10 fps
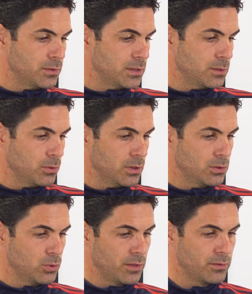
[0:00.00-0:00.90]
First of all,
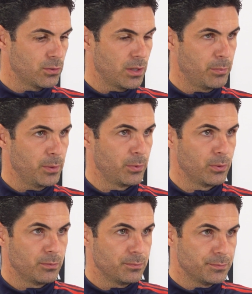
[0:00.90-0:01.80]
is to have the right
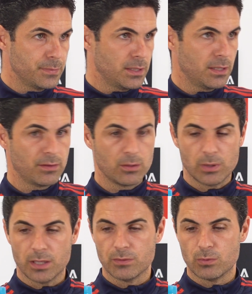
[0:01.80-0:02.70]
people, and I think
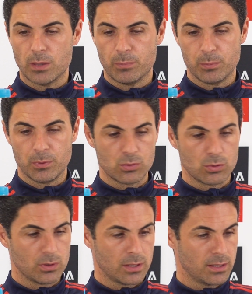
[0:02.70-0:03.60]
we have the right people
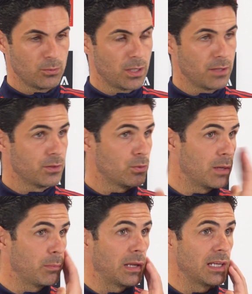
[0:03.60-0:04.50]
too. And then we have the
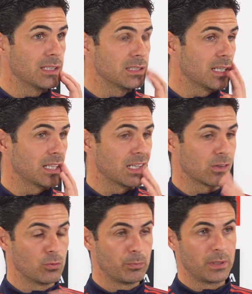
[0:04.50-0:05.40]
right players that can
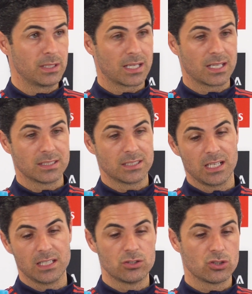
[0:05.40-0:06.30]
compete, that can
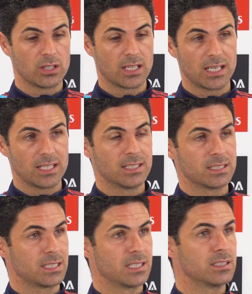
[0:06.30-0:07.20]
challenge you, that can
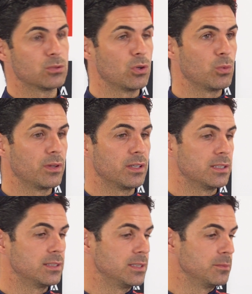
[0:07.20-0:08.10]
understand the role within
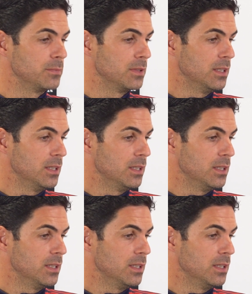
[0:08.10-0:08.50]
the team.